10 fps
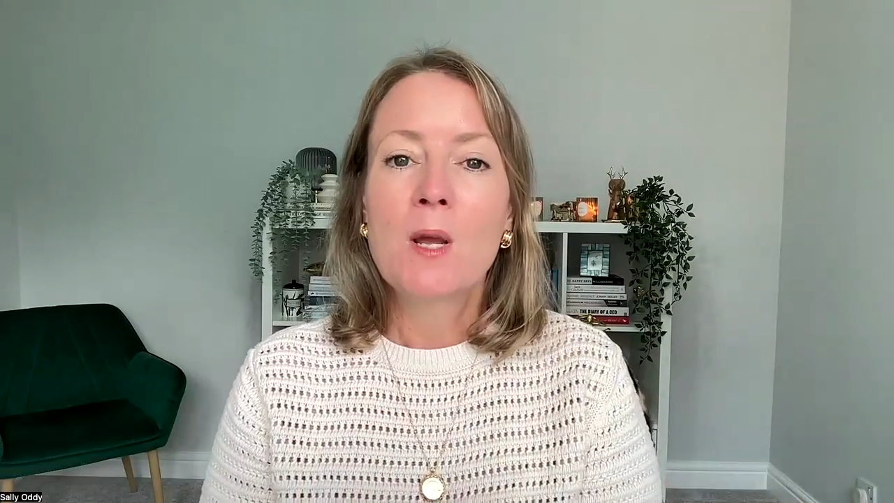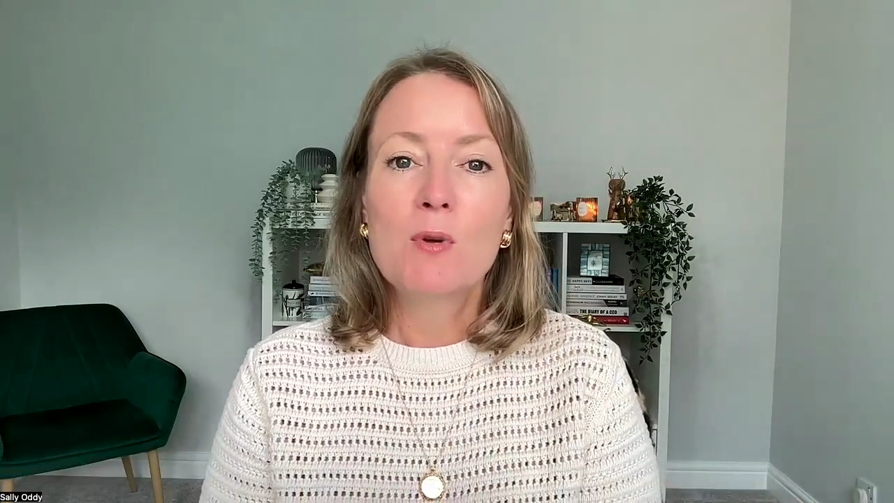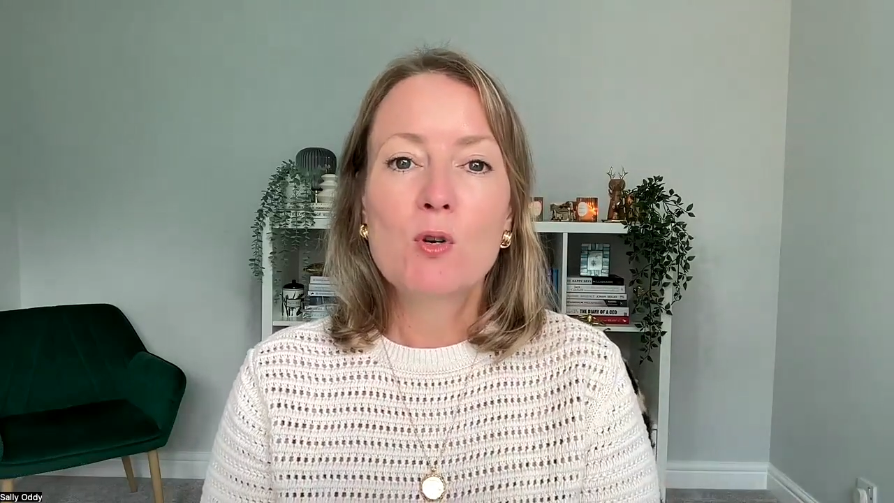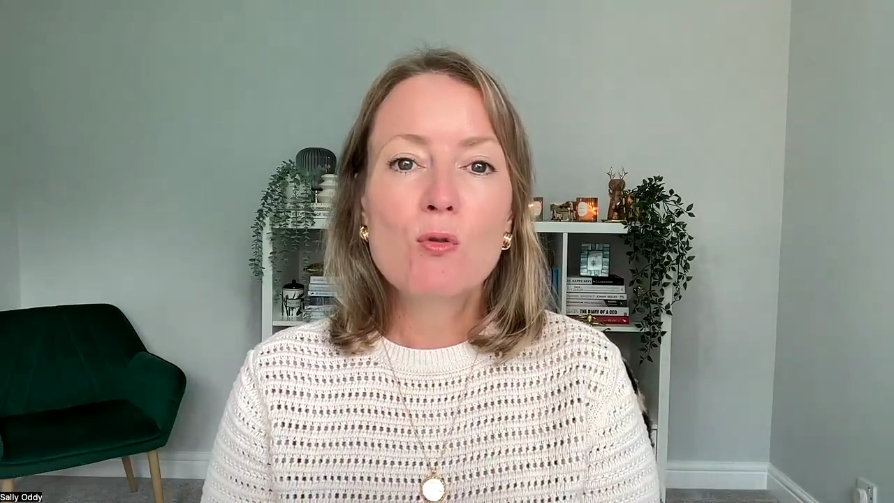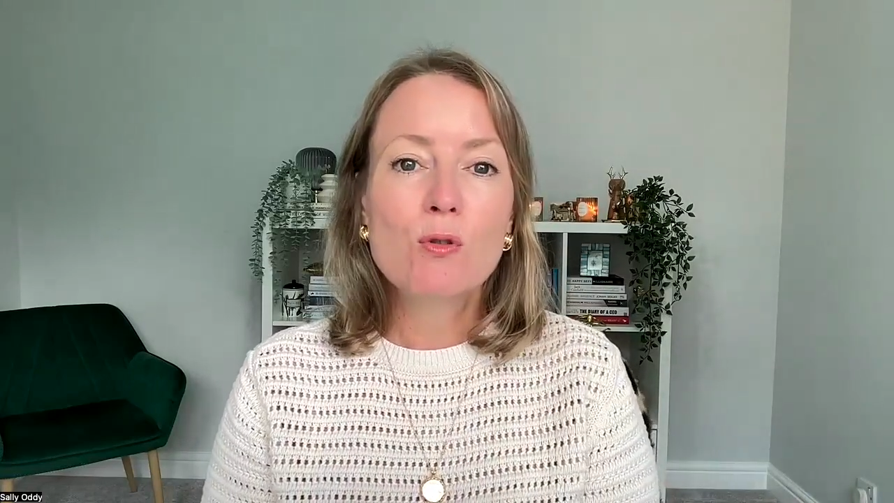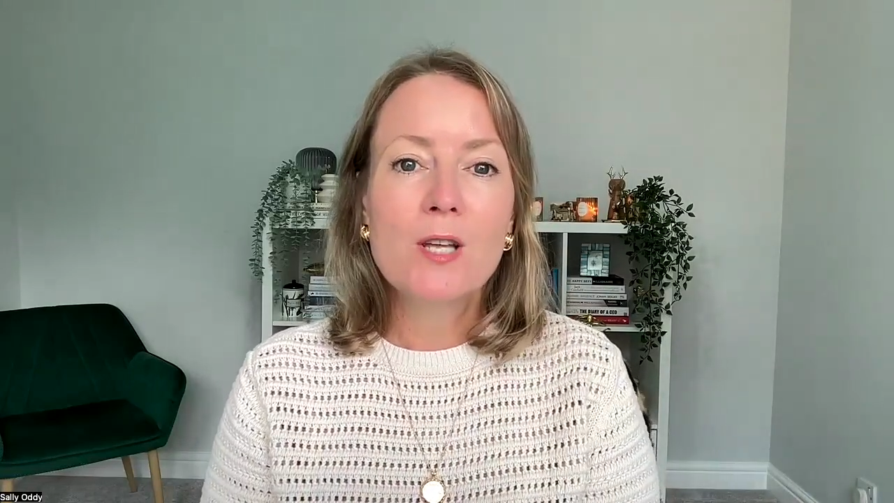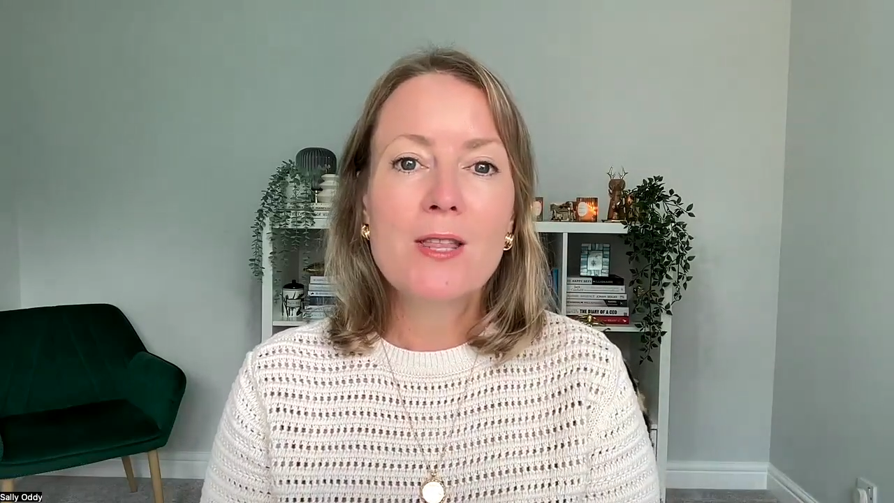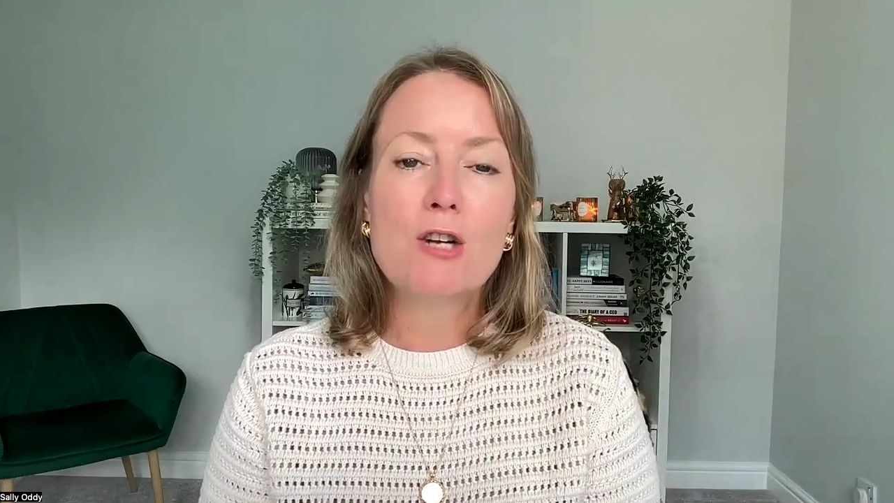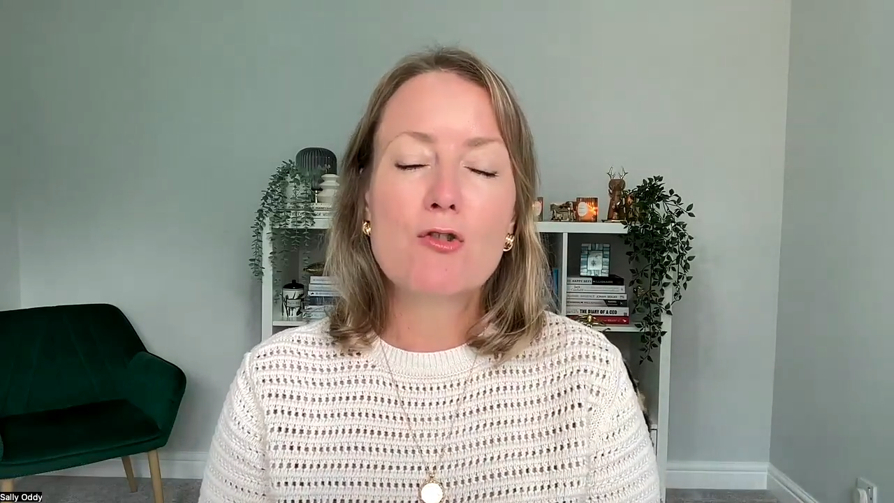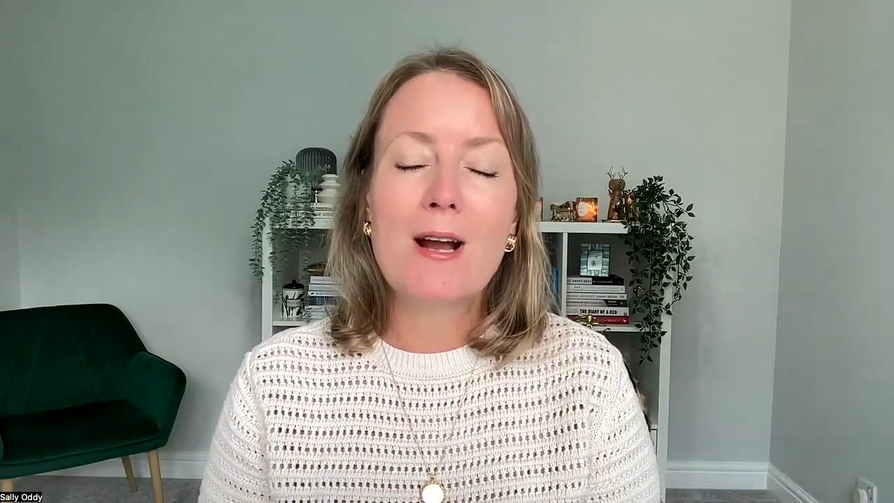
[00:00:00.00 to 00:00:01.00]
But also,
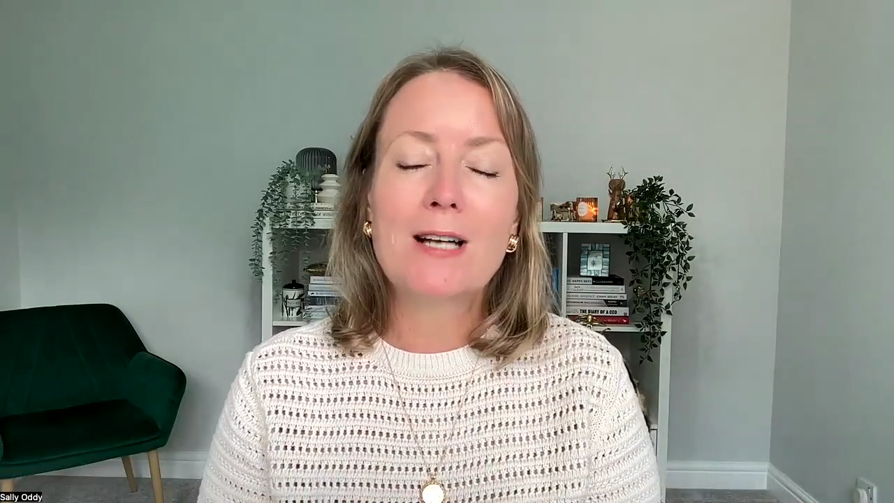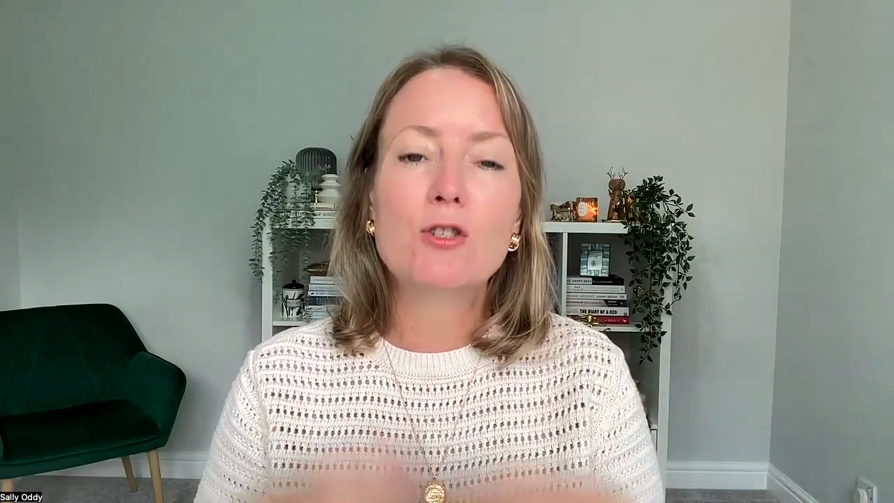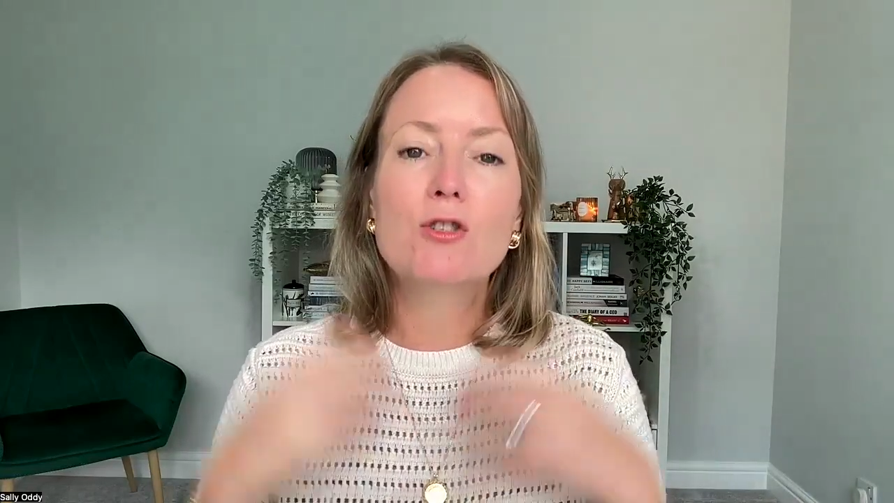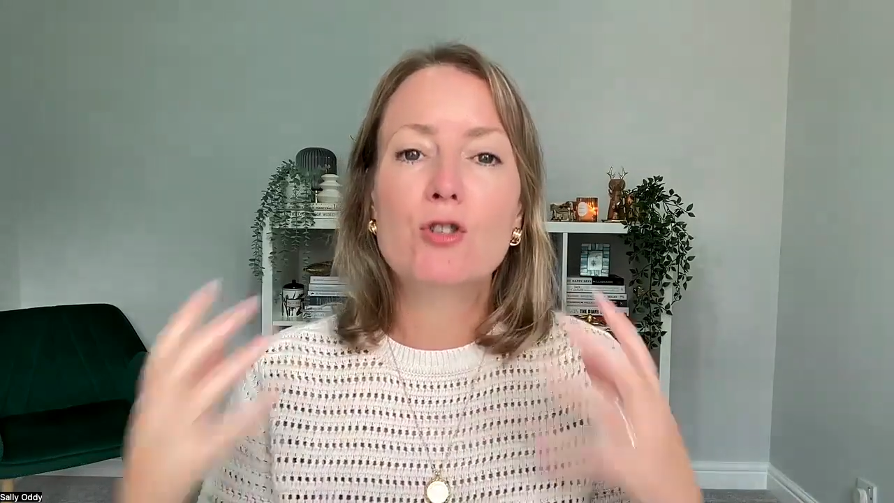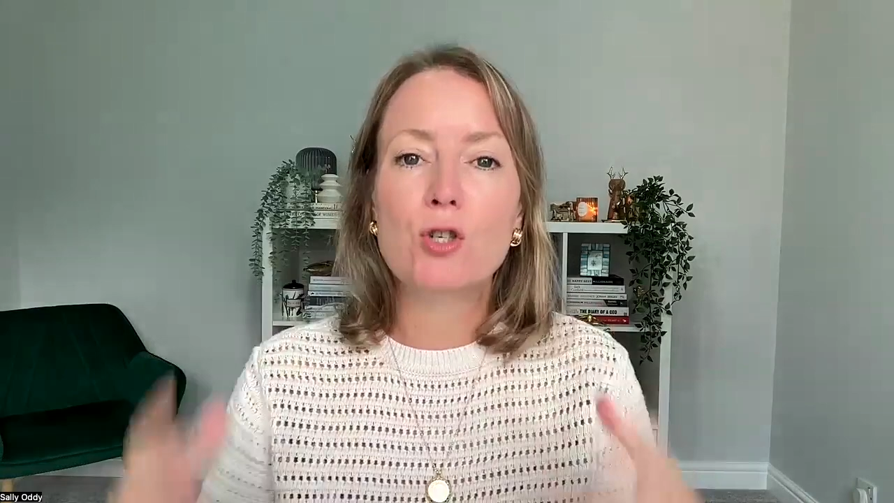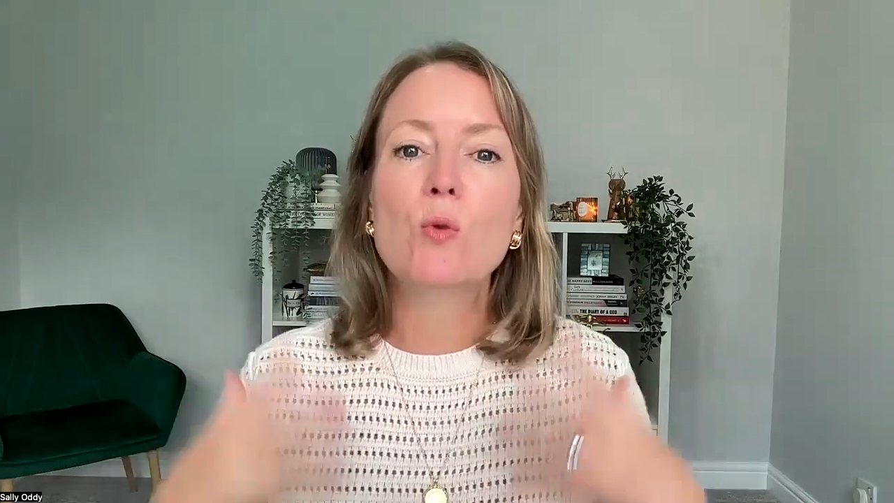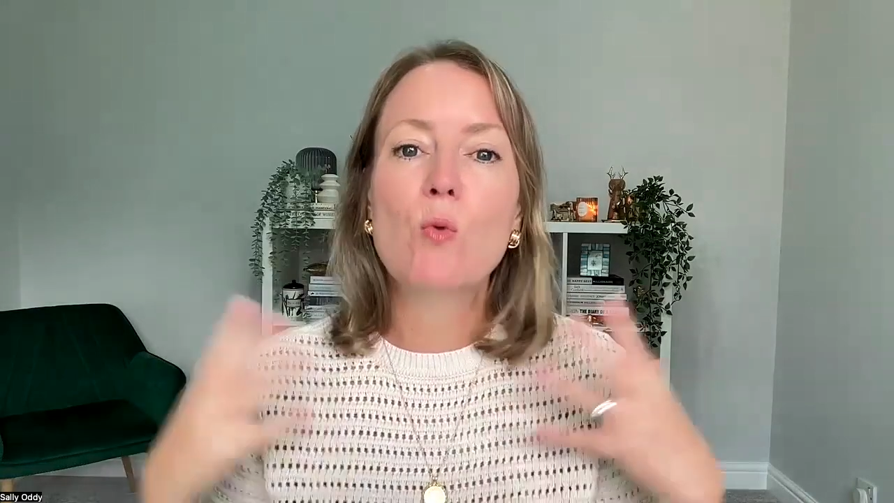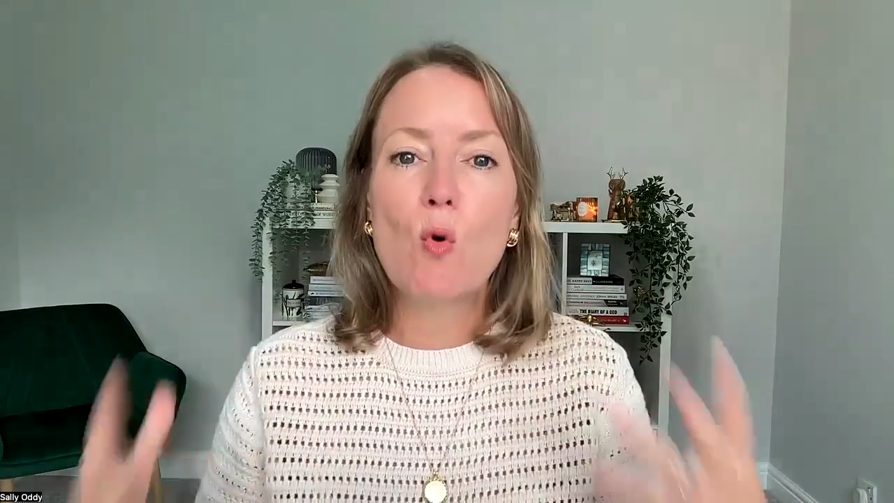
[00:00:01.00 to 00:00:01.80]
they're trying to do